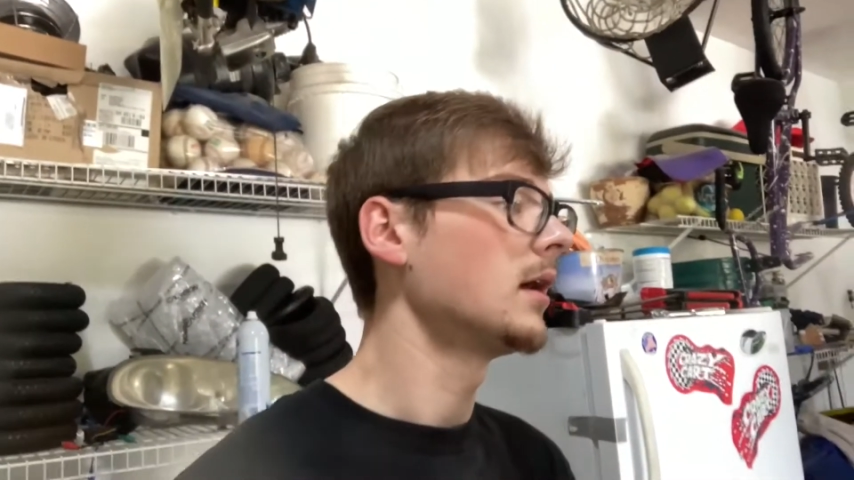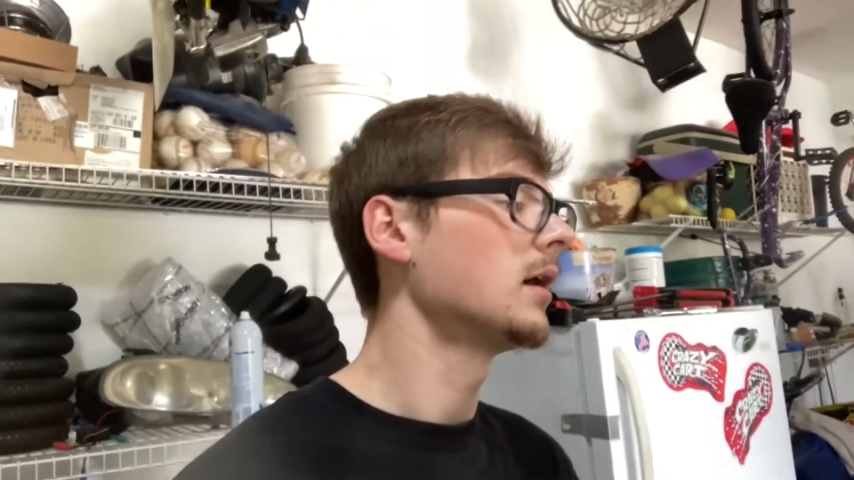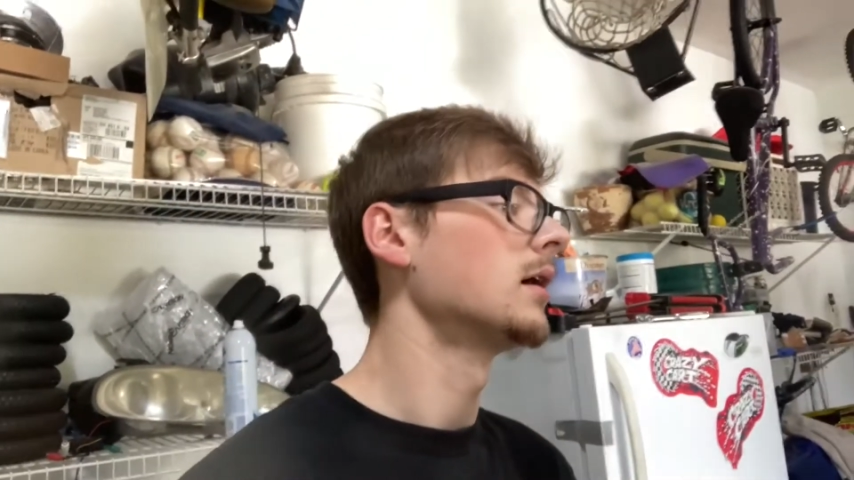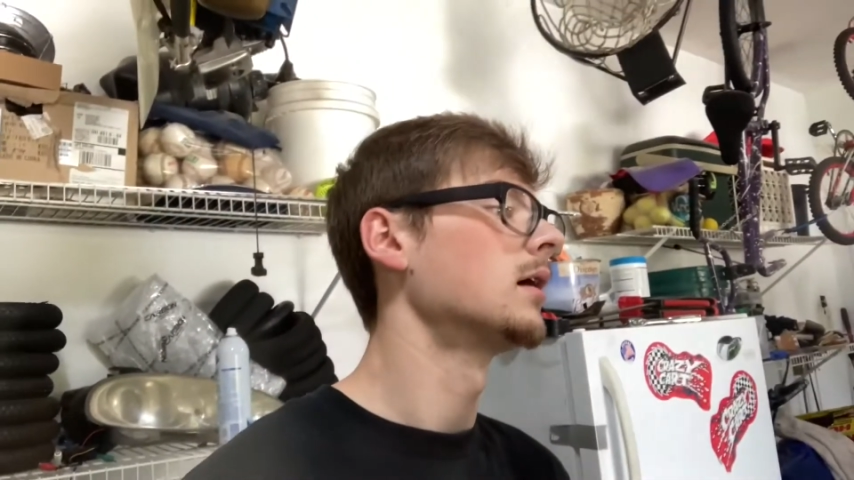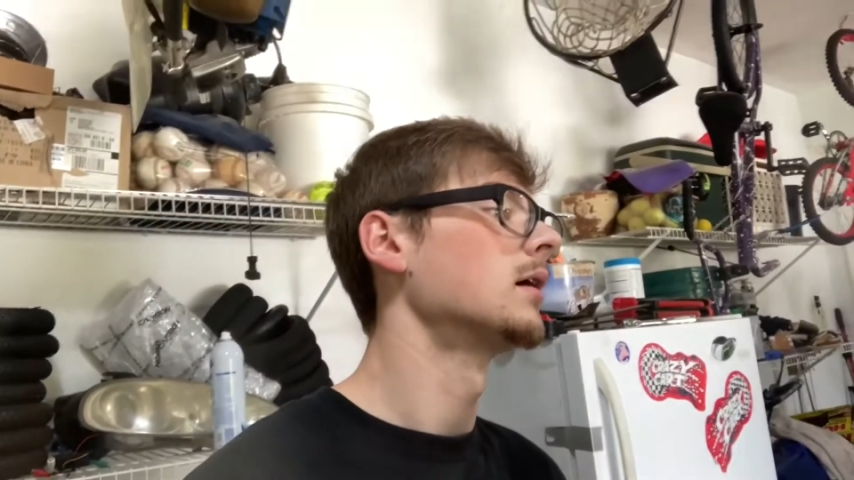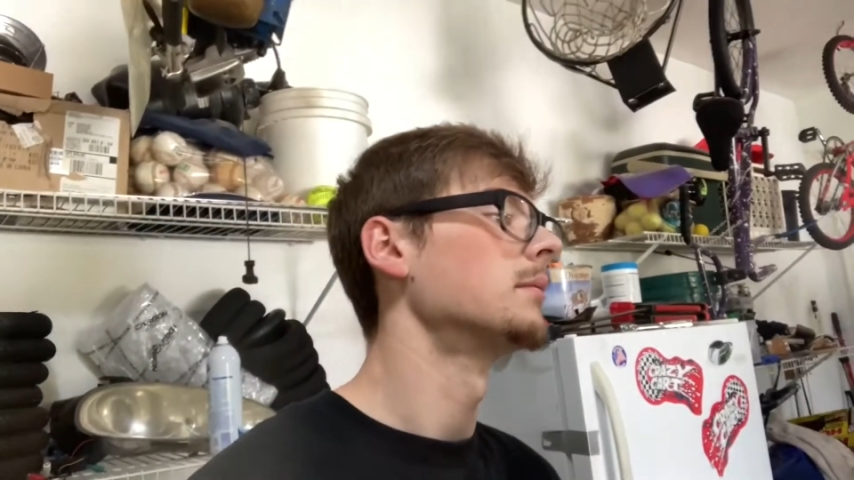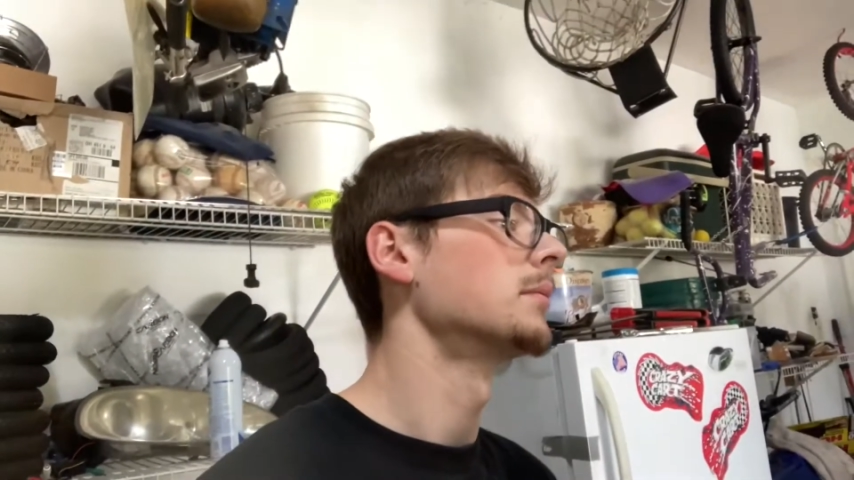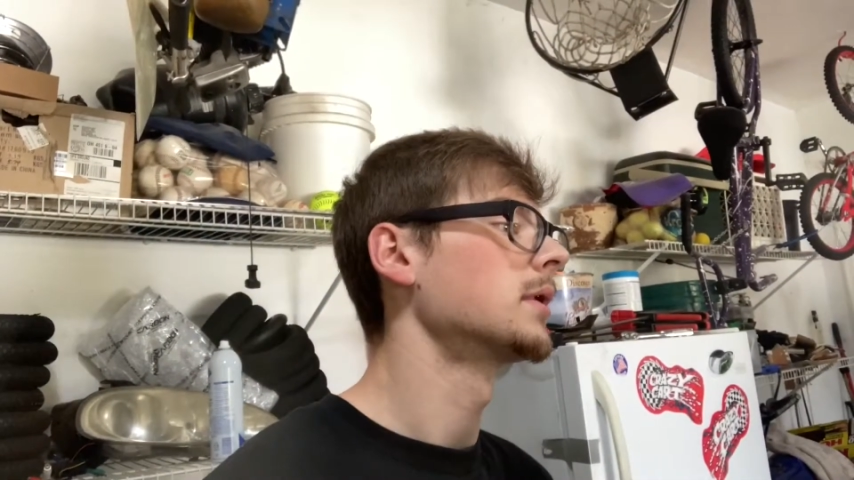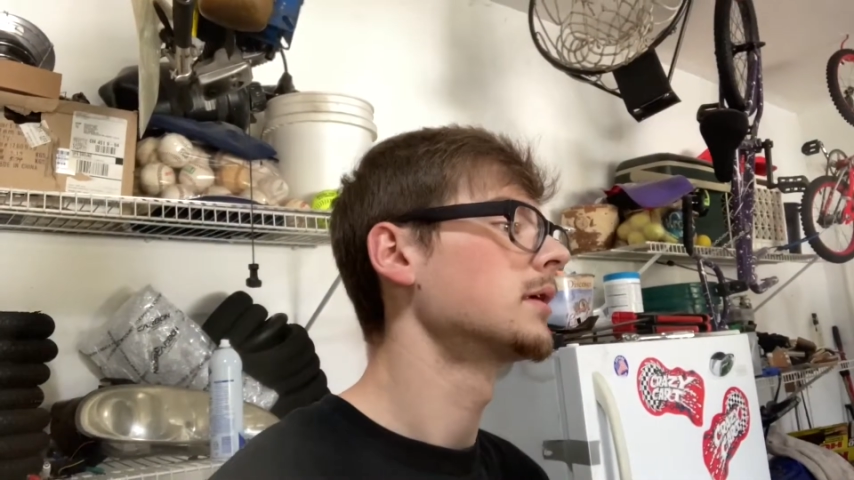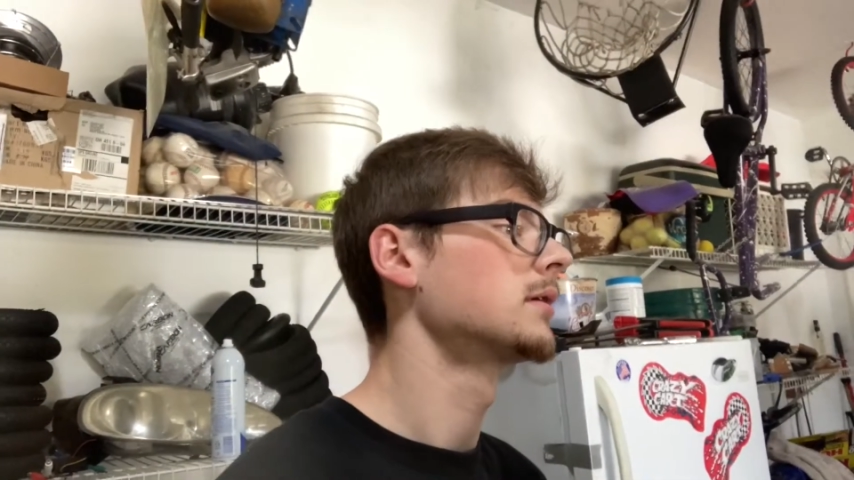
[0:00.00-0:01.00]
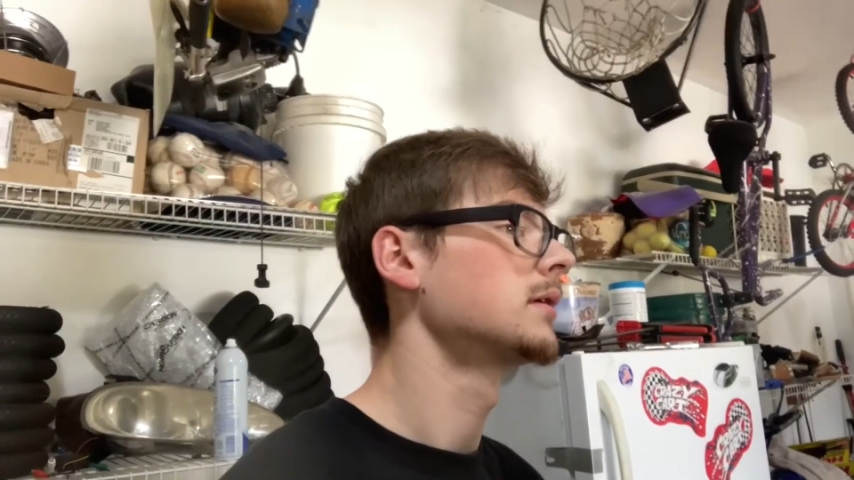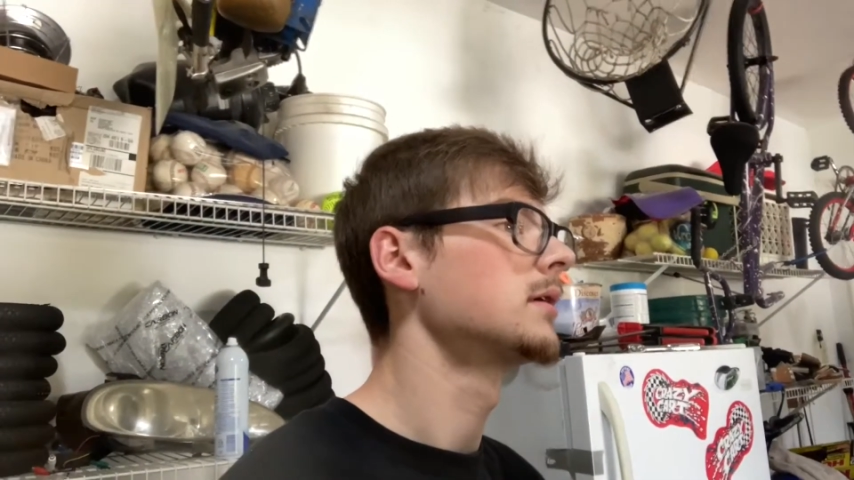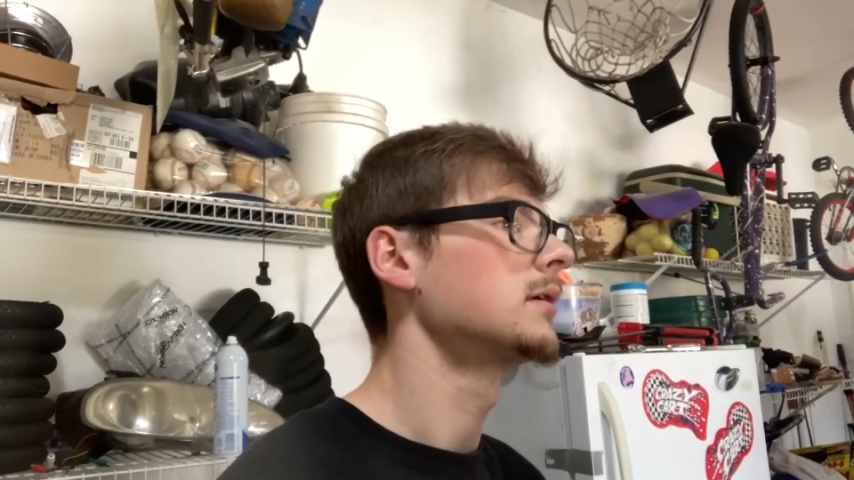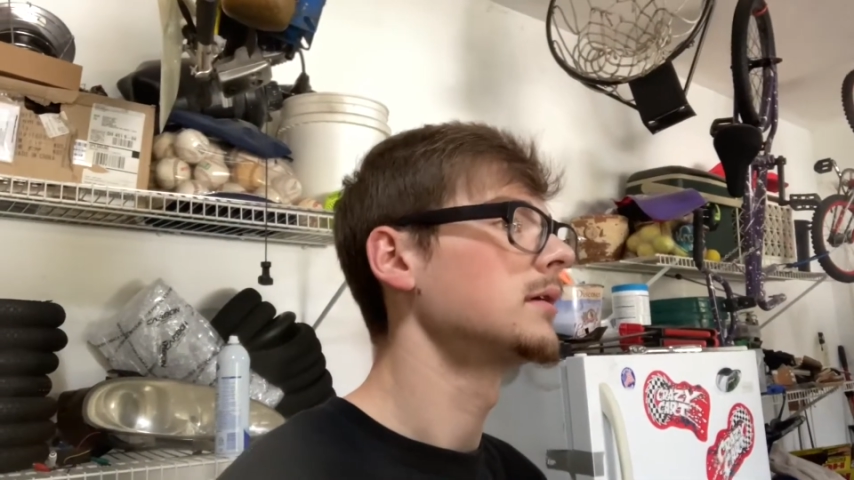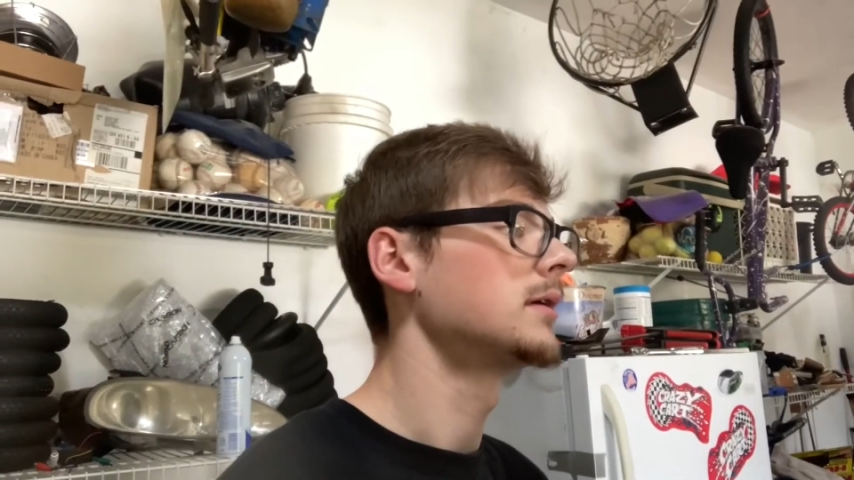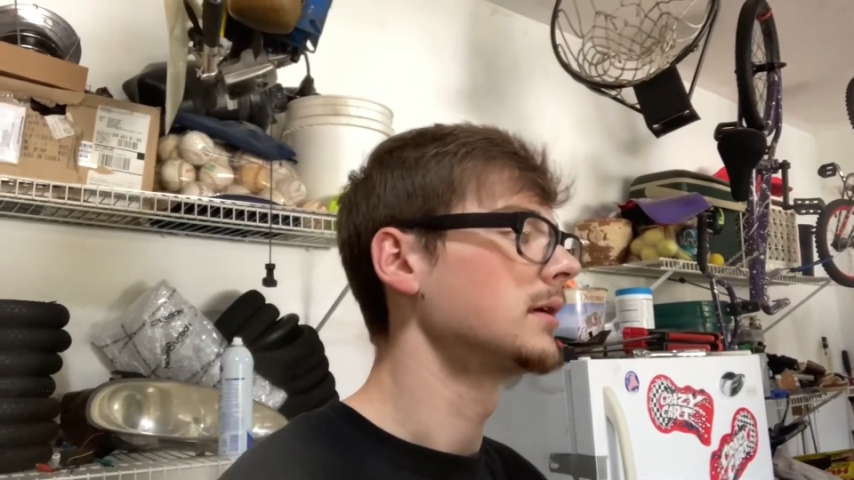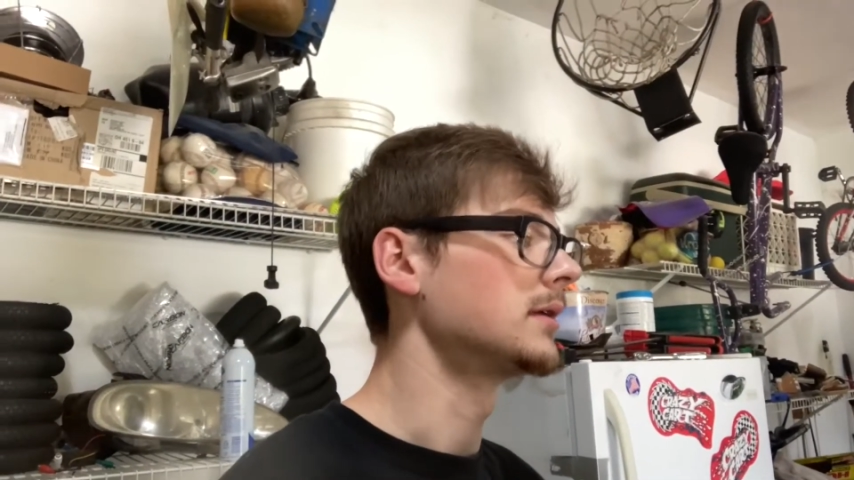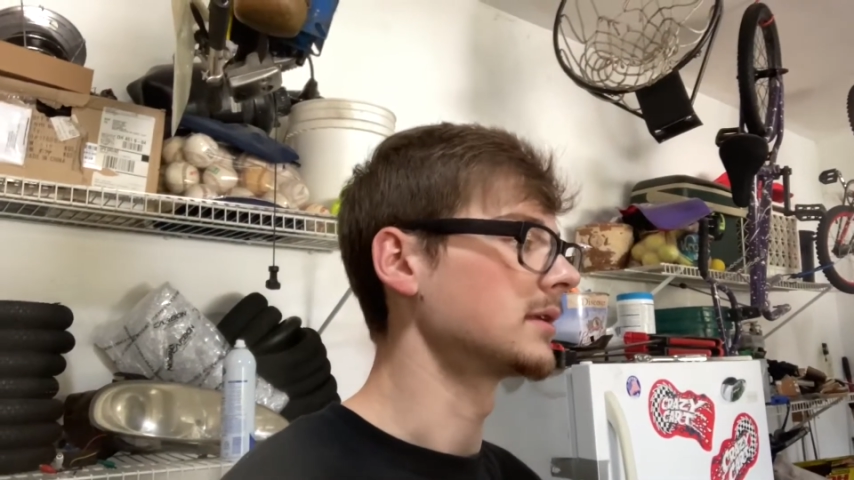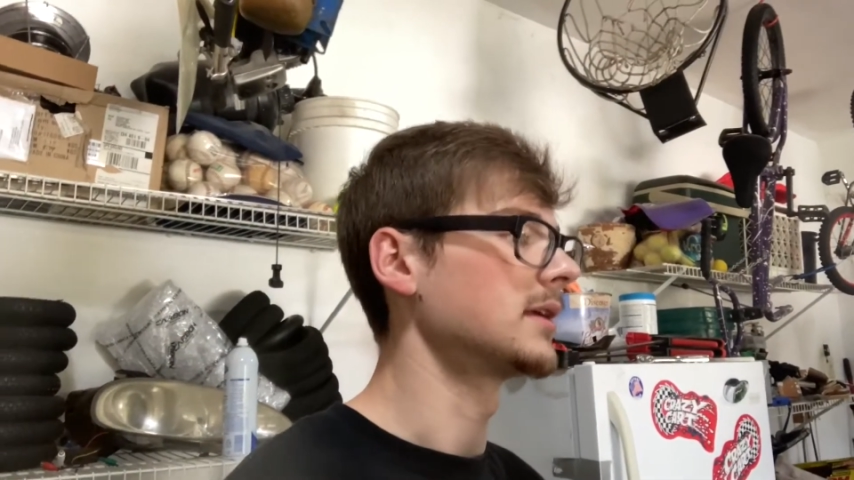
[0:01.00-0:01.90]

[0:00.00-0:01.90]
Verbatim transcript: Um, and